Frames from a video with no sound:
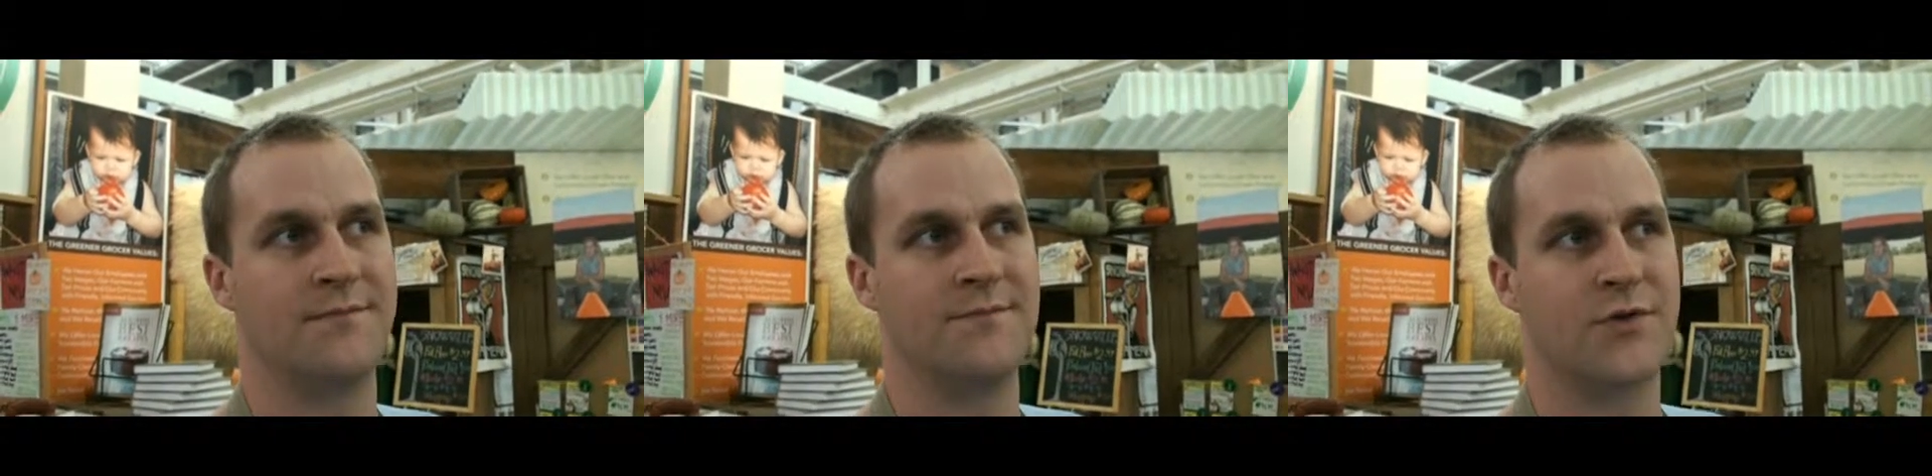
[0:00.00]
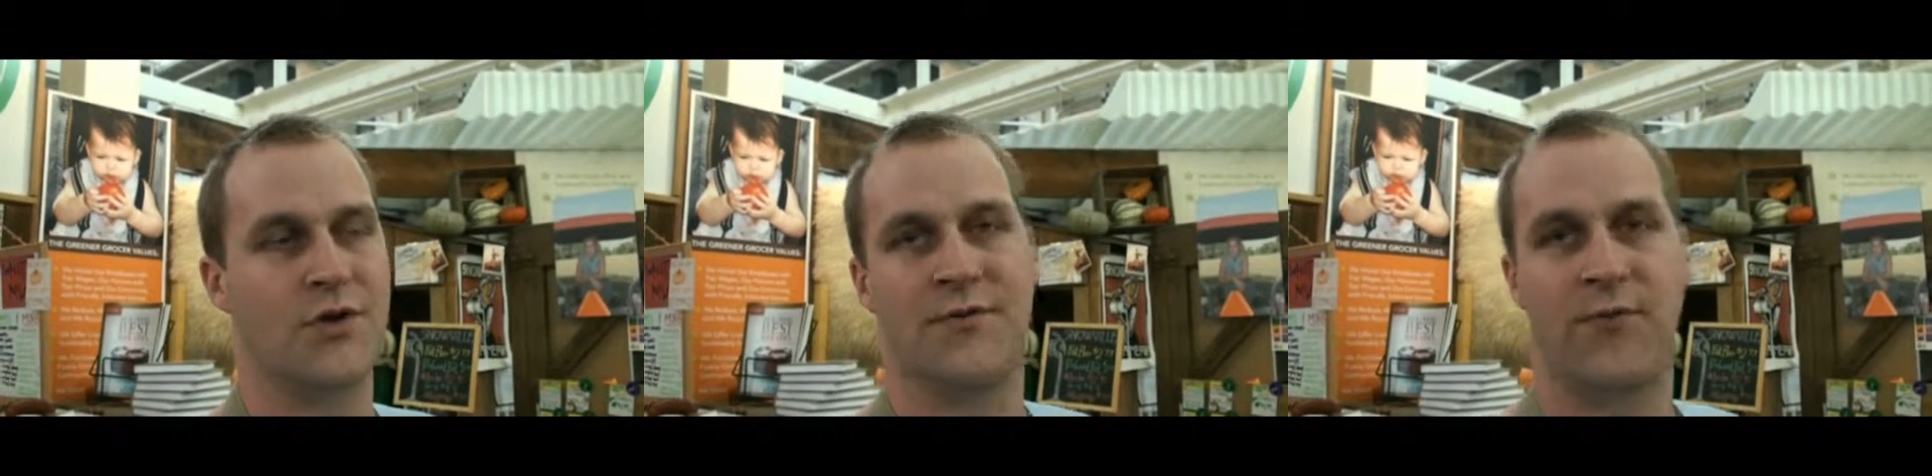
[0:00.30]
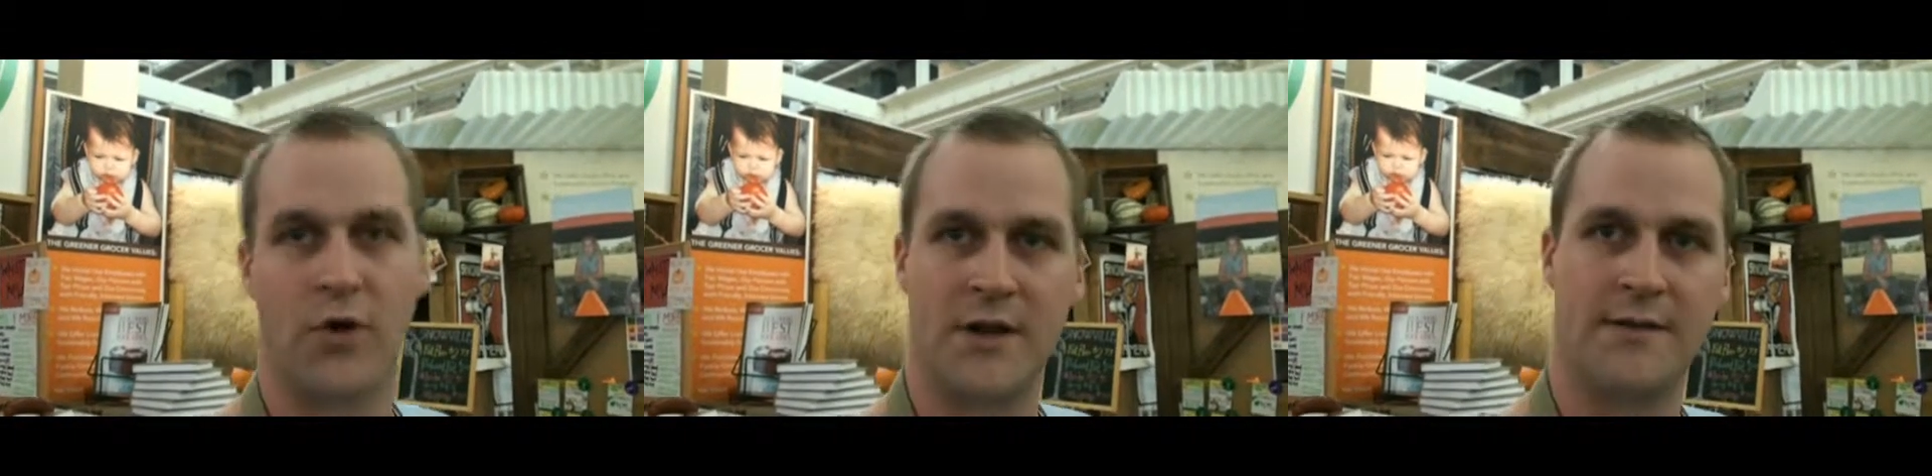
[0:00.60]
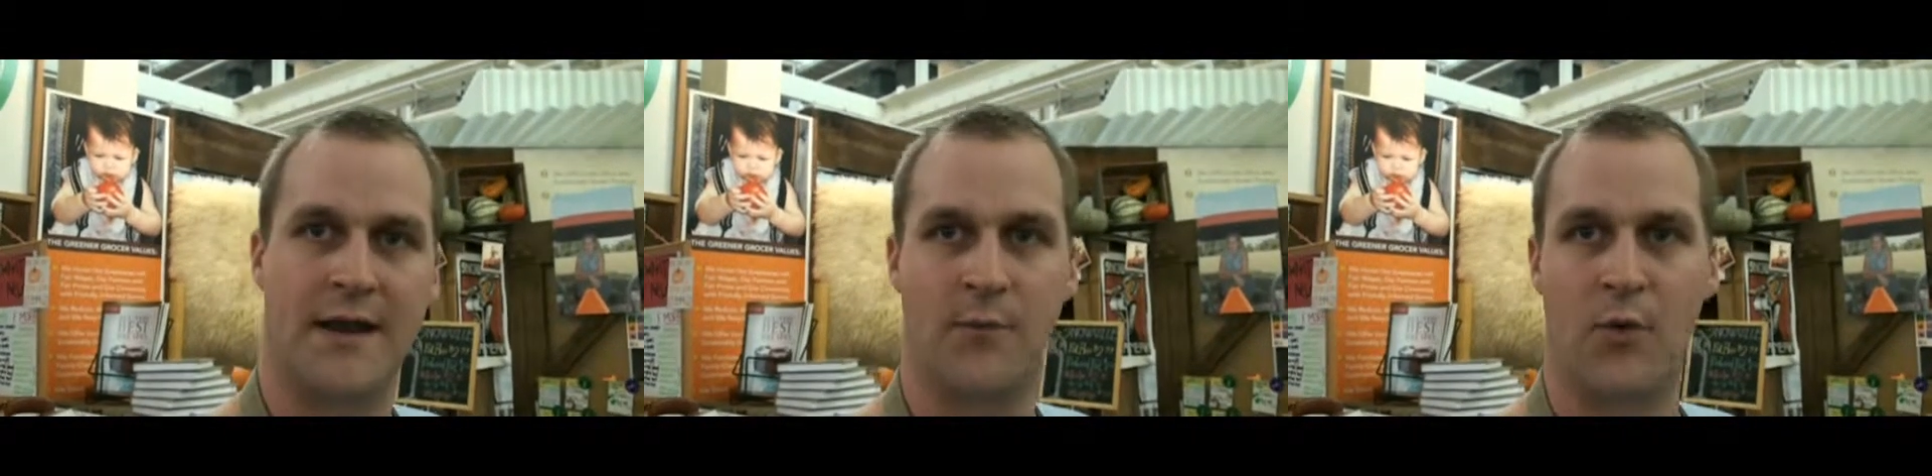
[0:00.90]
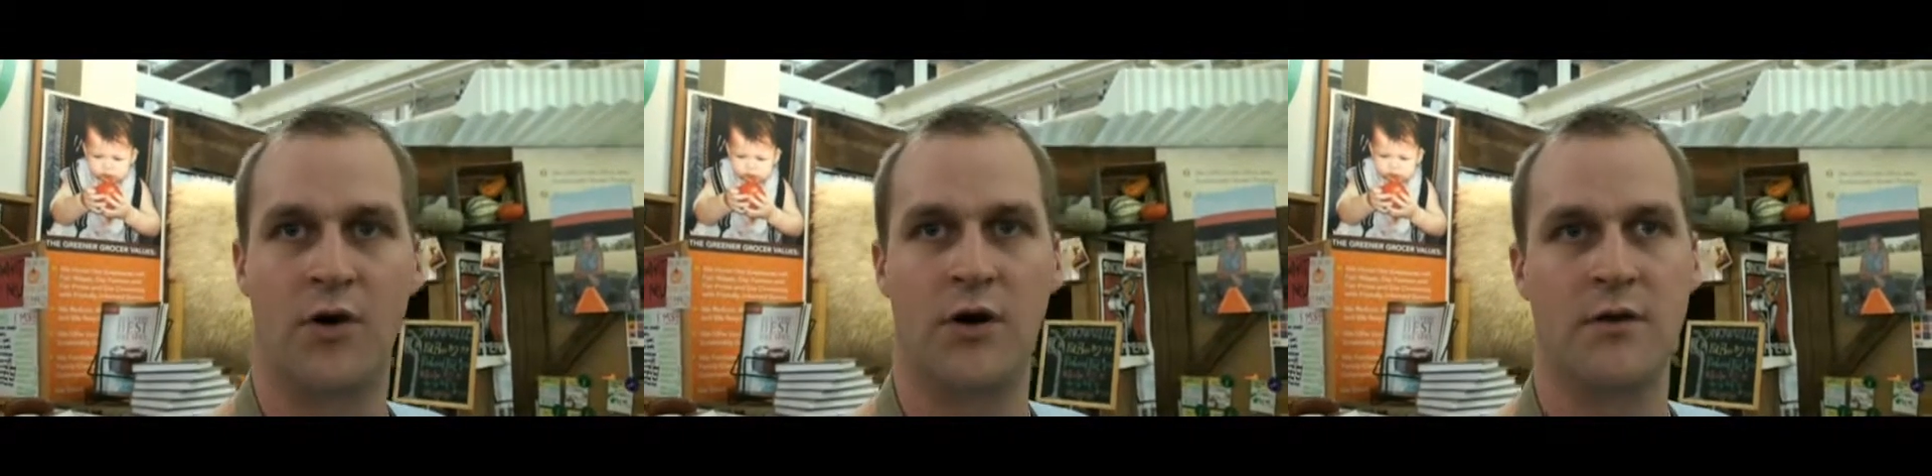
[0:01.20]
couldn't afford it
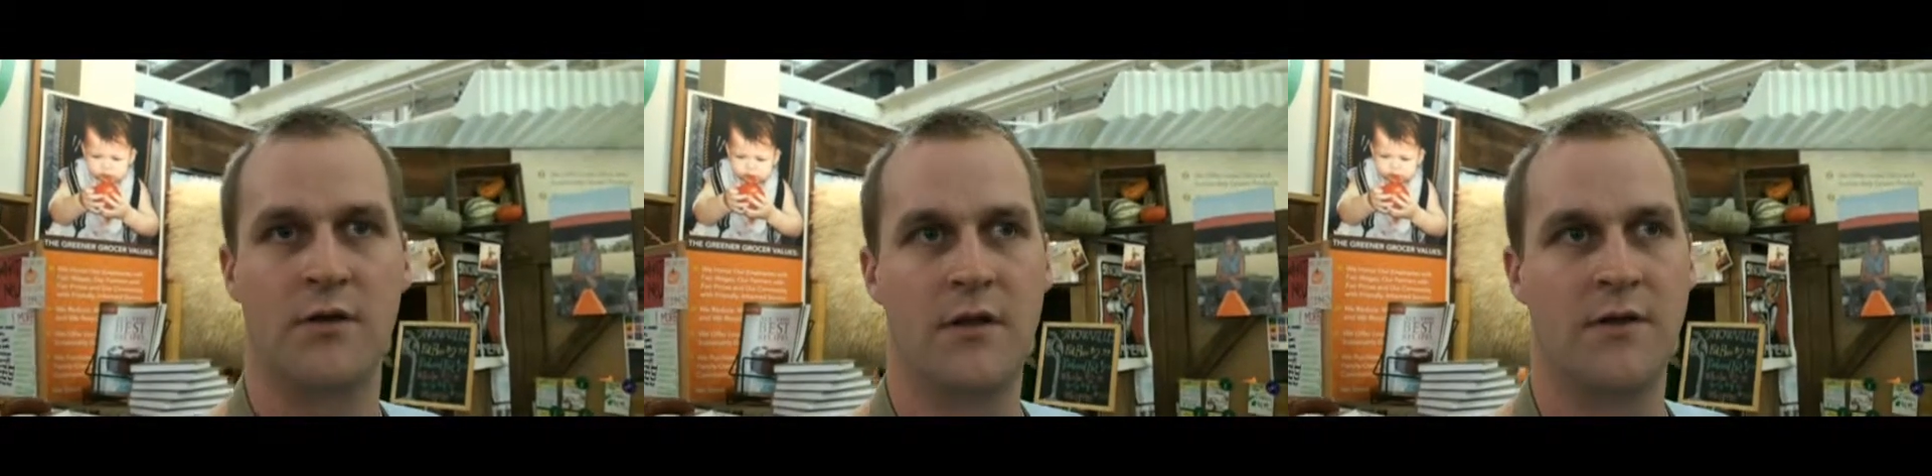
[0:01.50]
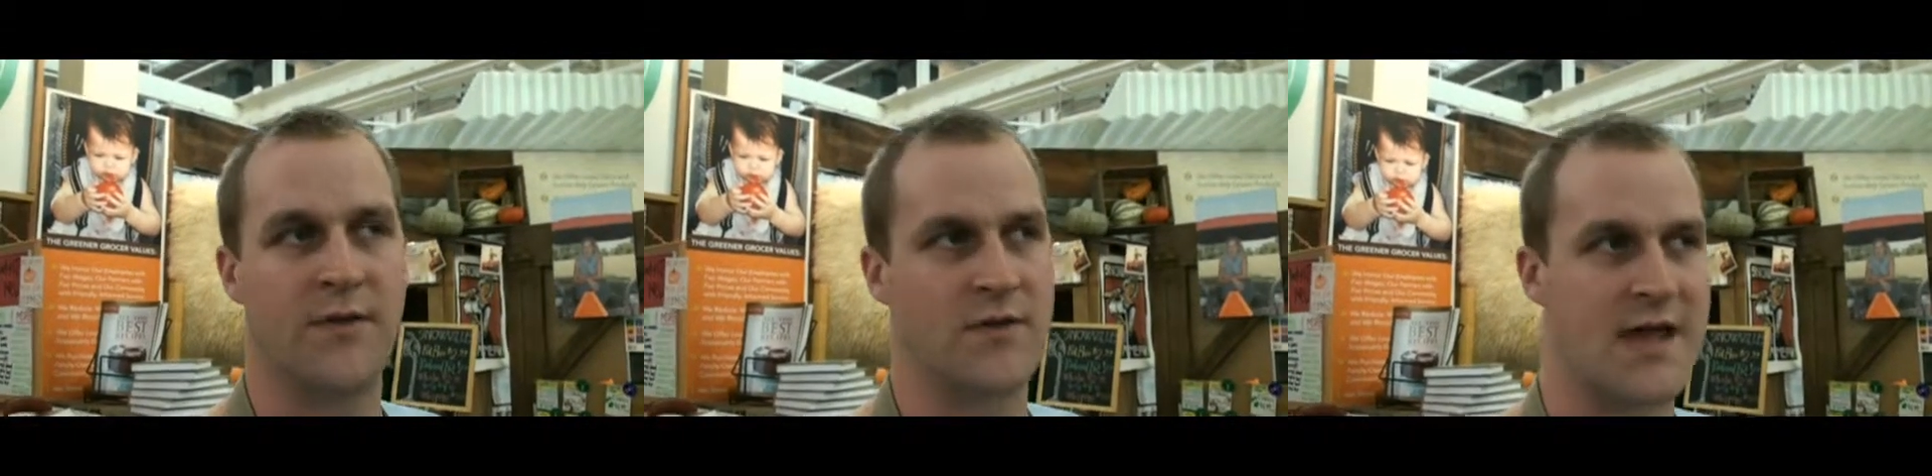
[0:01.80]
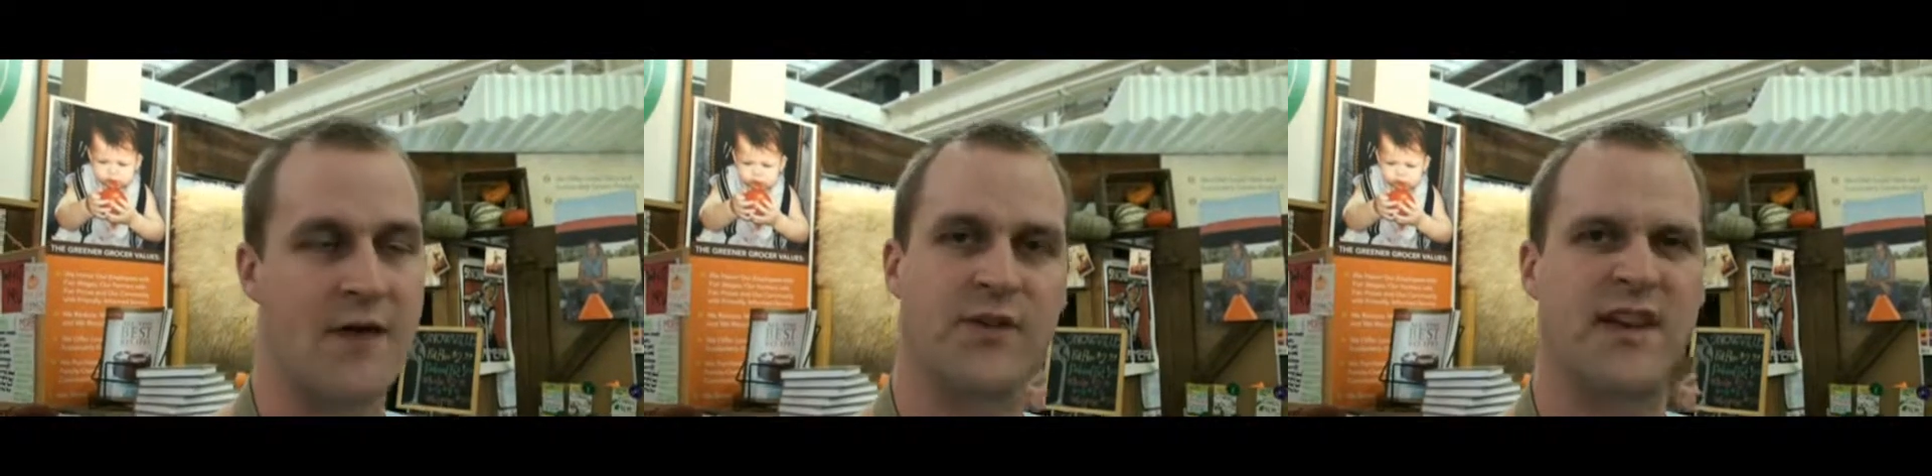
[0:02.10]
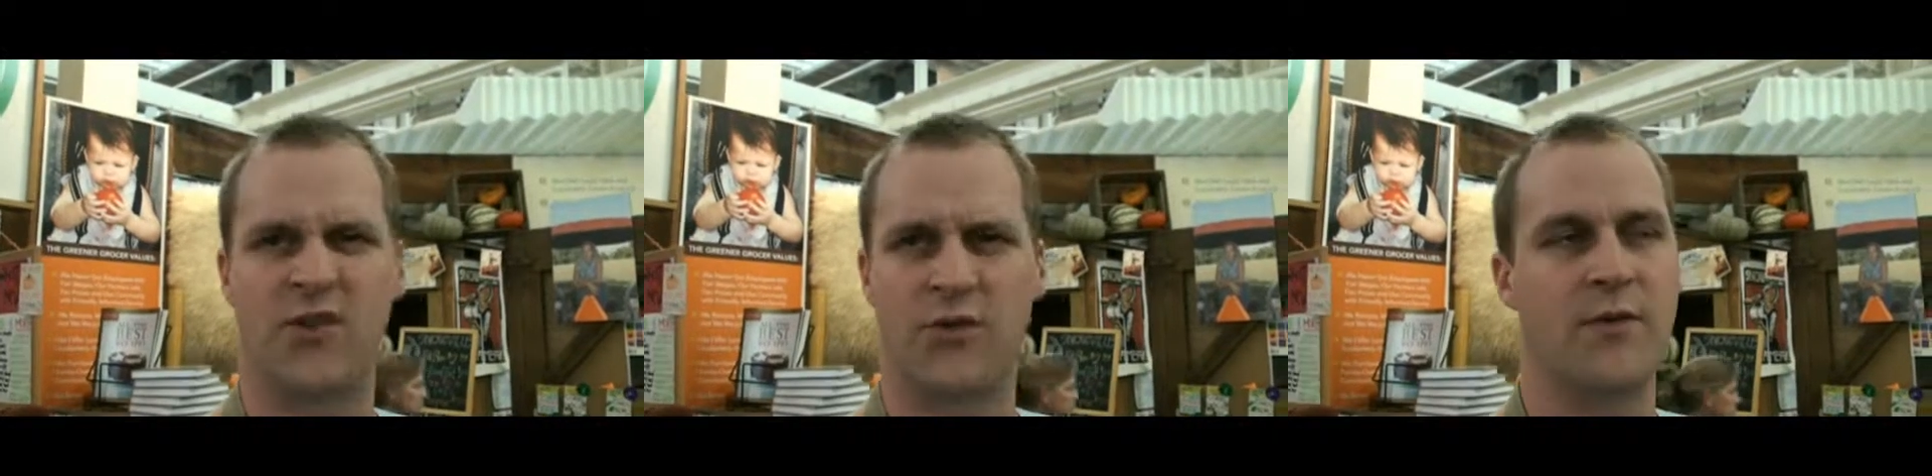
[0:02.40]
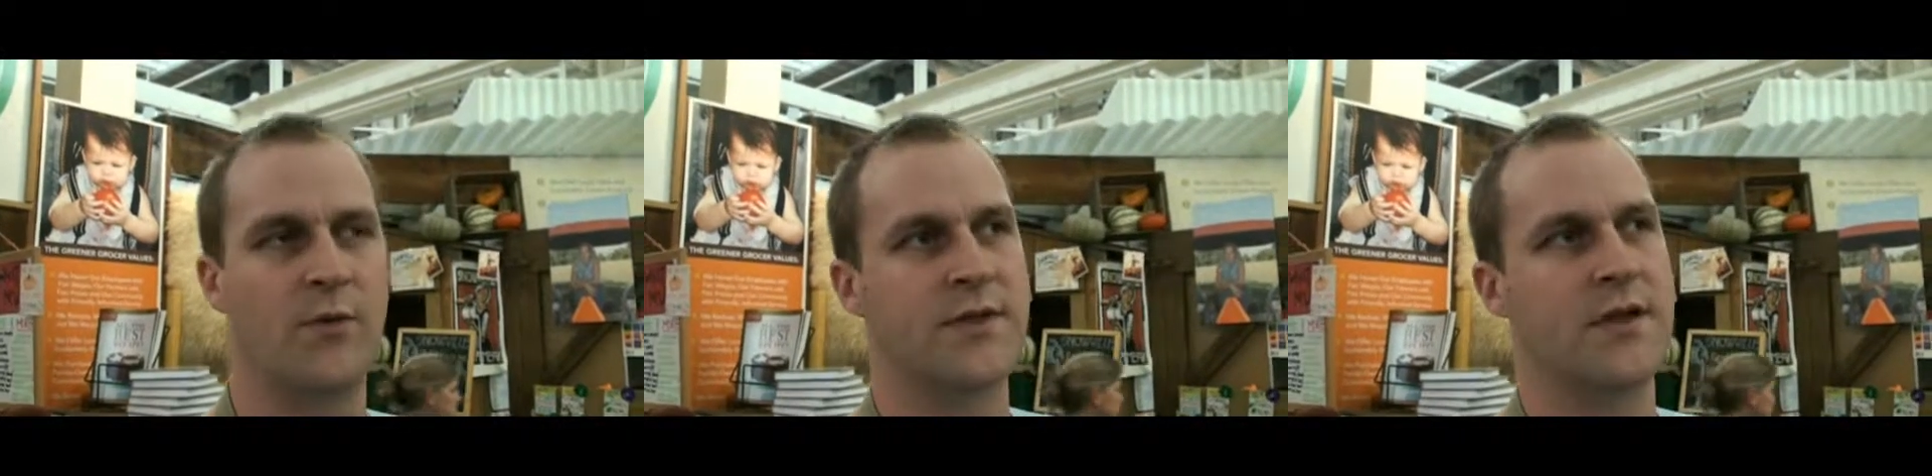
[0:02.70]
anymore, philosophically didn't agree
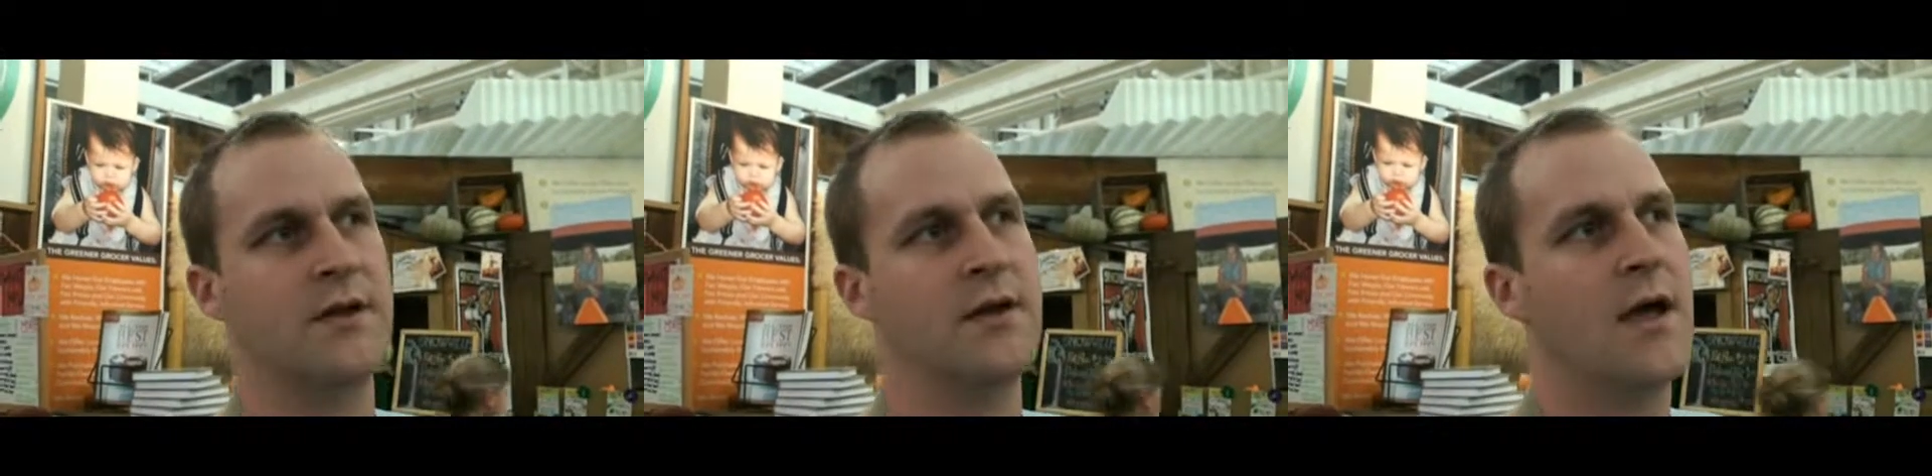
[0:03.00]
with it.